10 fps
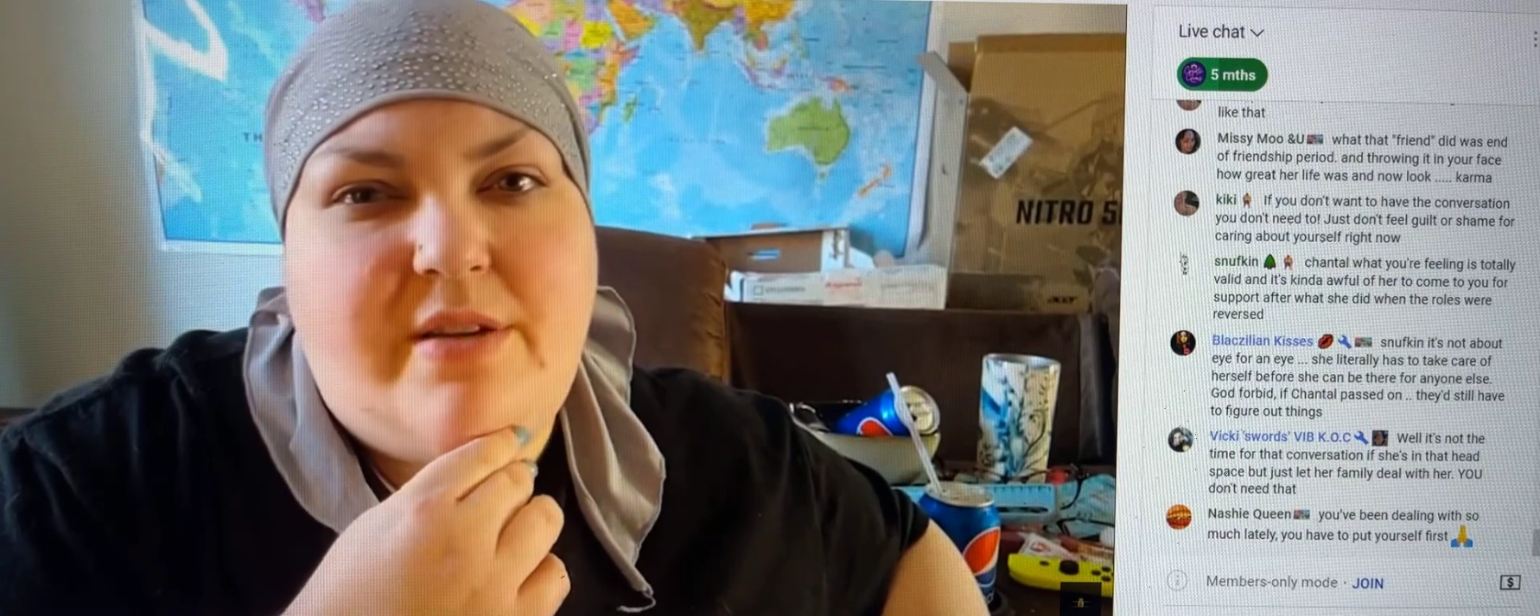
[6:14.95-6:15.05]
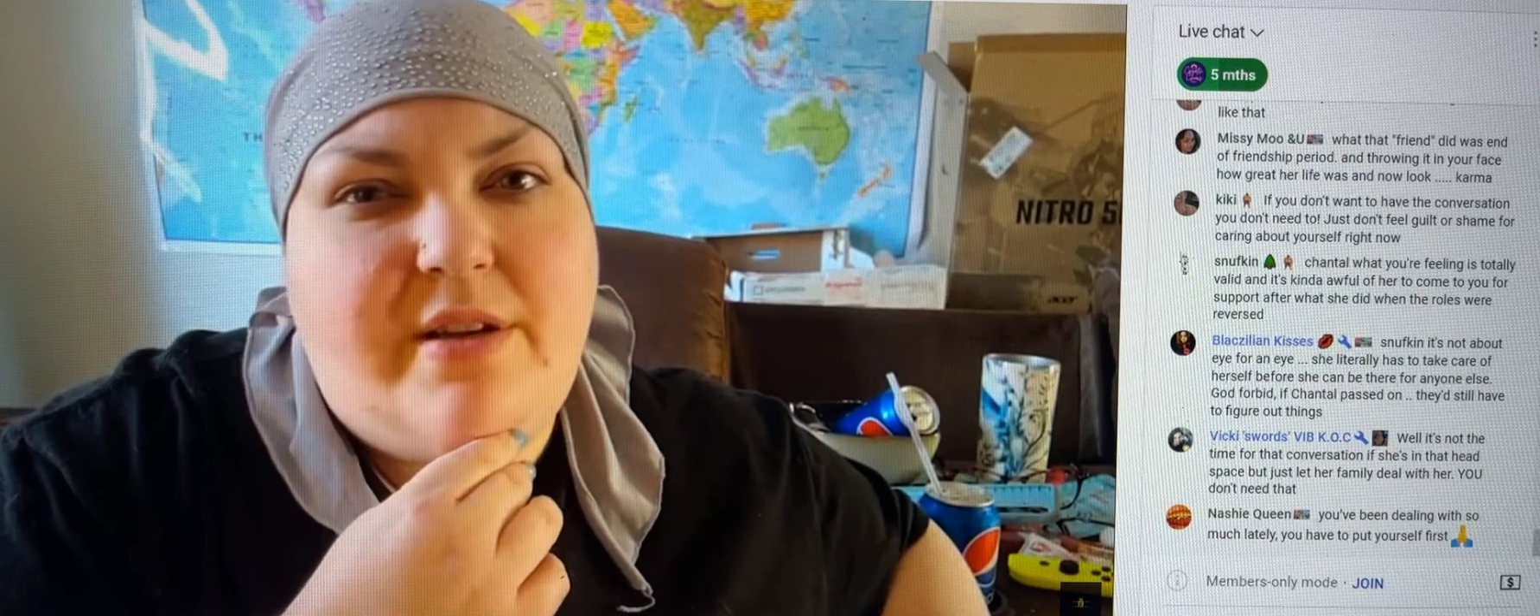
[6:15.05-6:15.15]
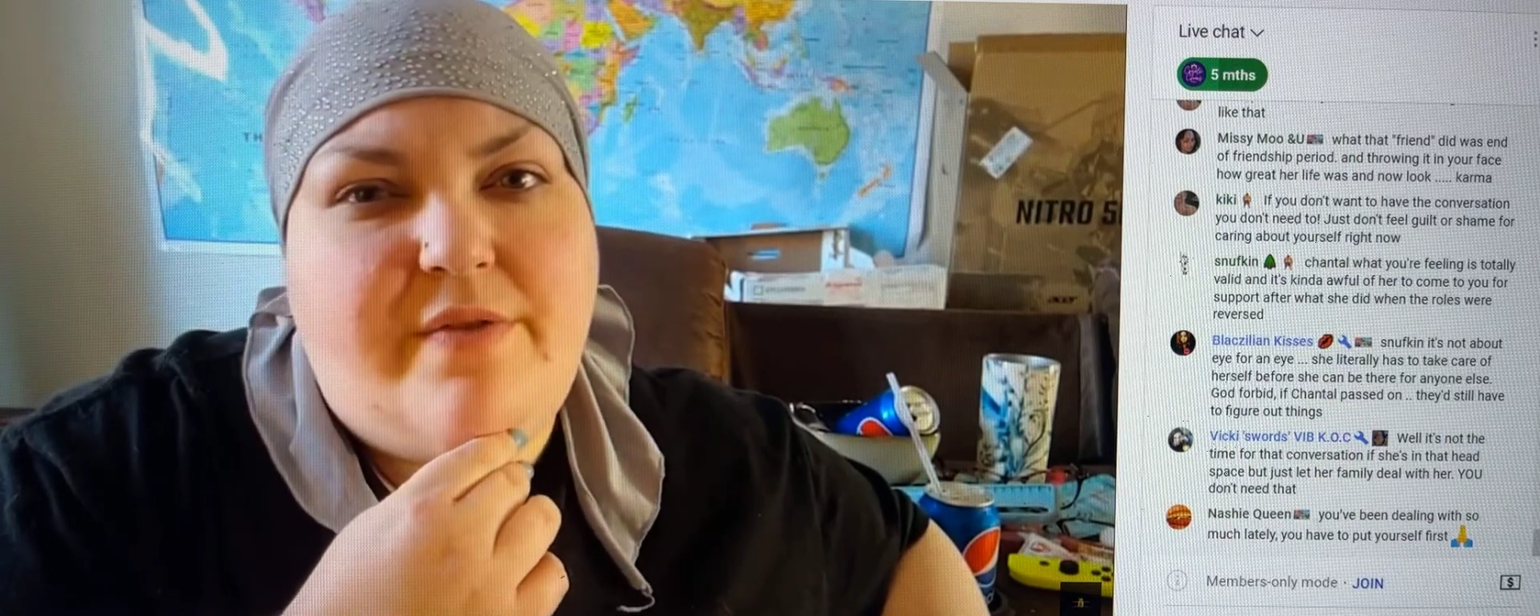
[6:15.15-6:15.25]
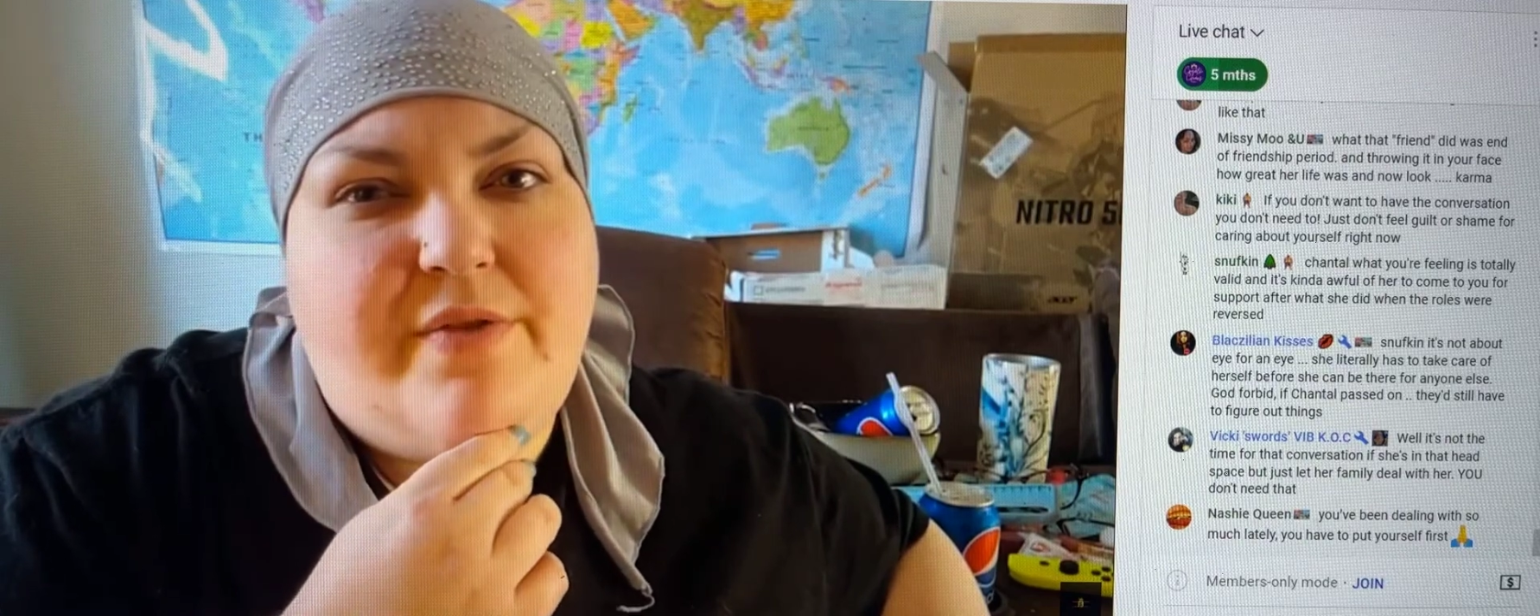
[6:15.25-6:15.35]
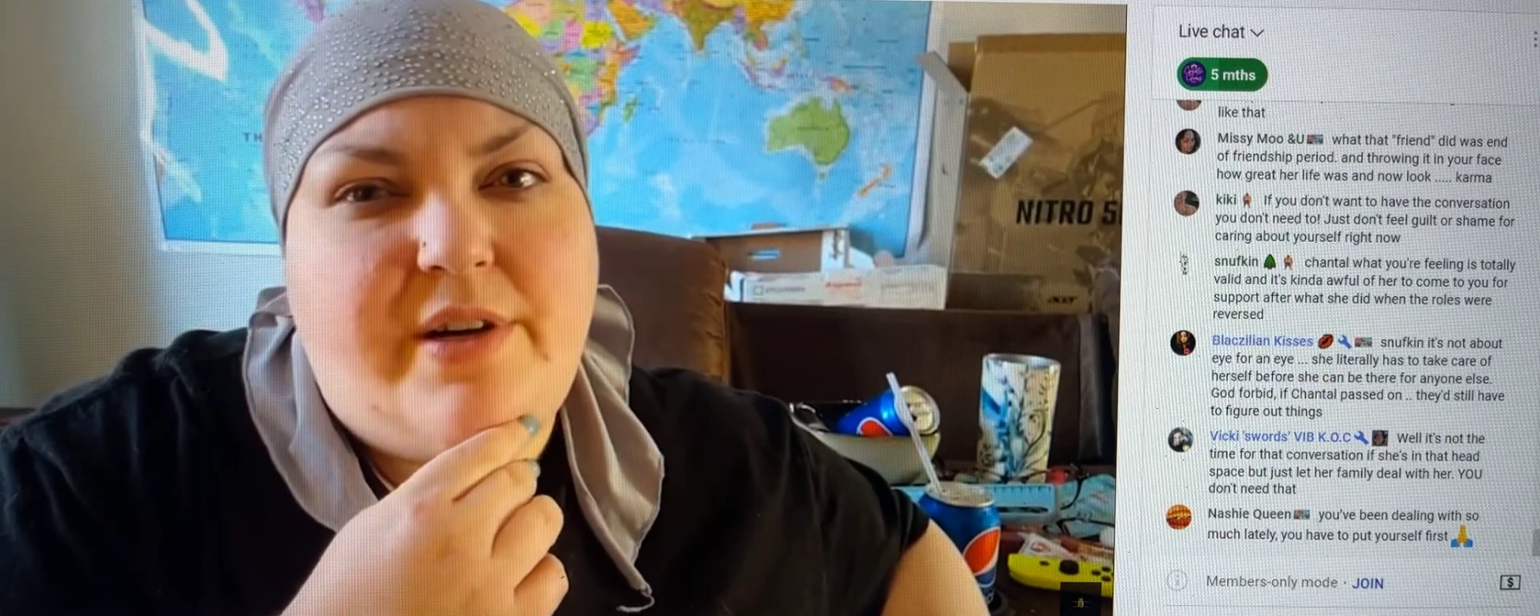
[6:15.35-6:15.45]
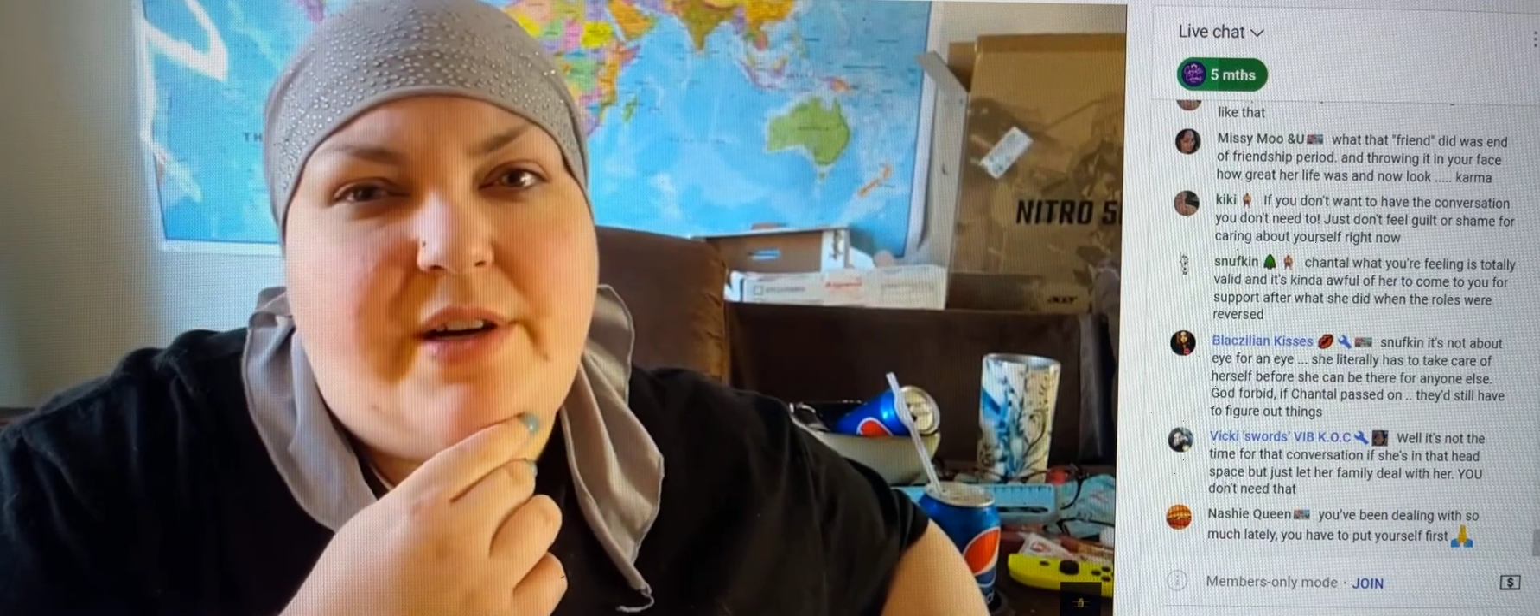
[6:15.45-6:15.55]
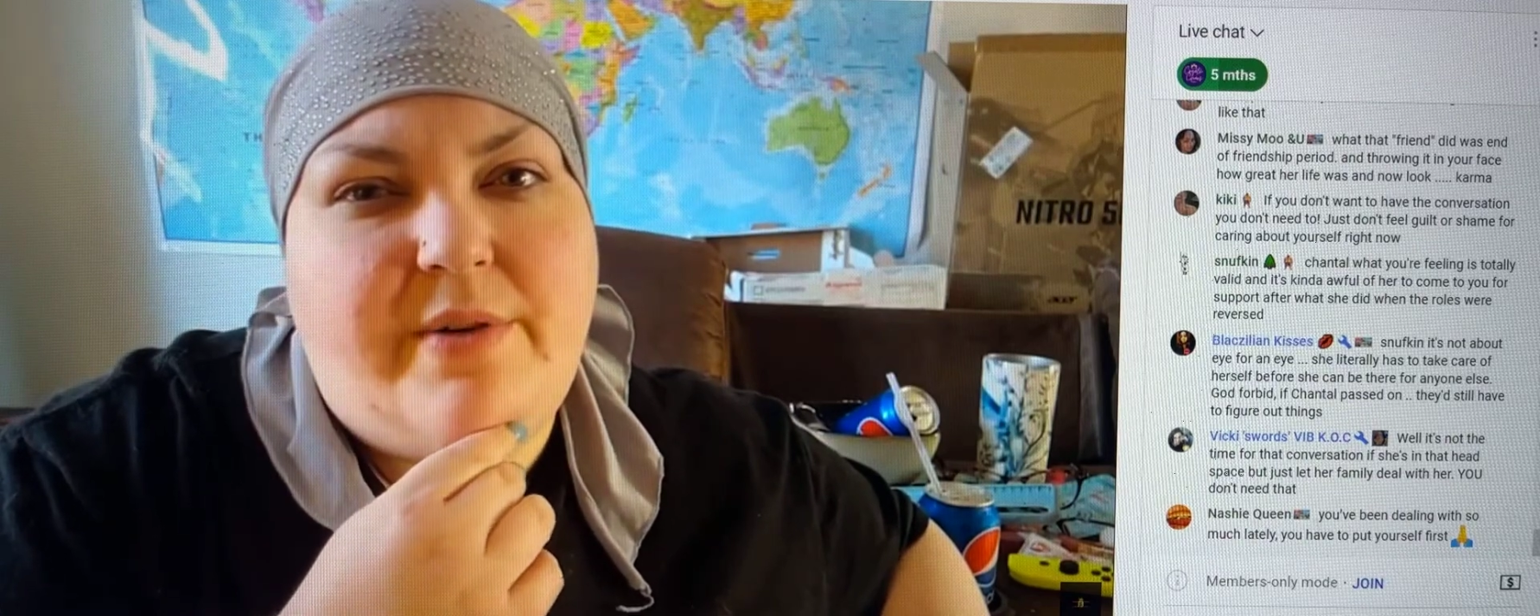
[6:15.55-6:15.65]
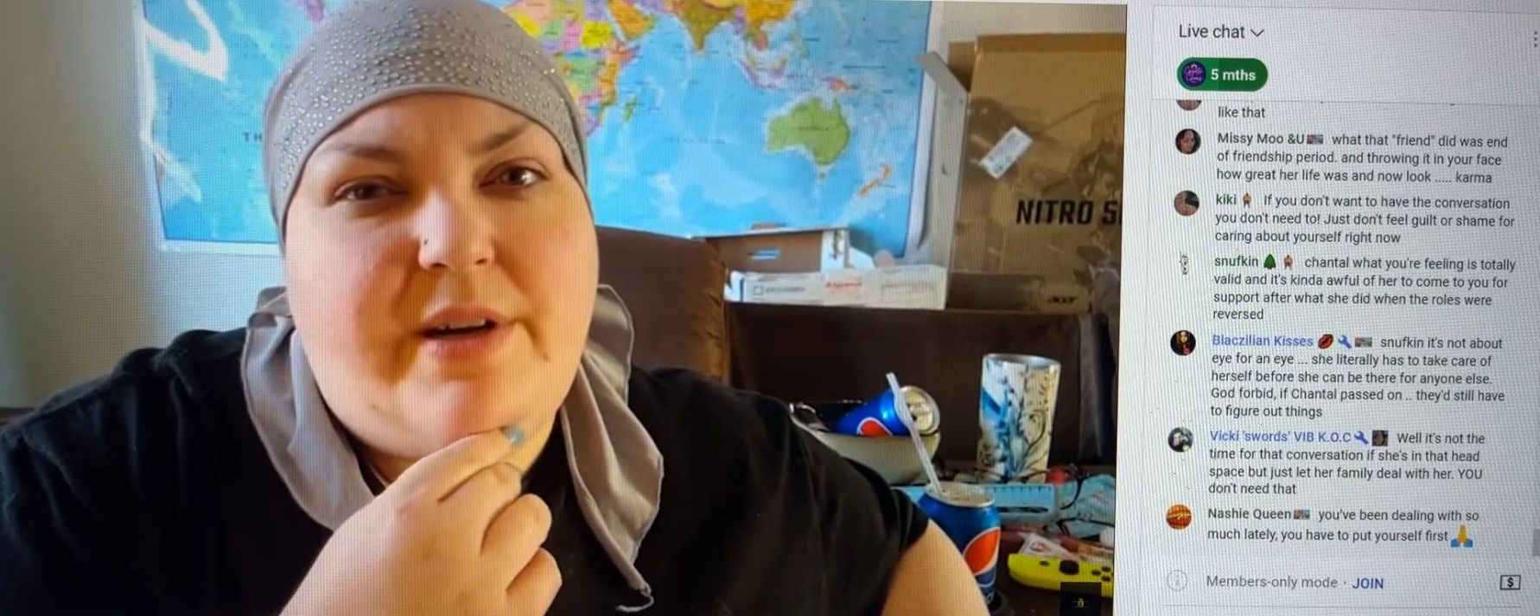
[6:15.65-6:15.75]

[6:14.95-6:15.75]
there for anyone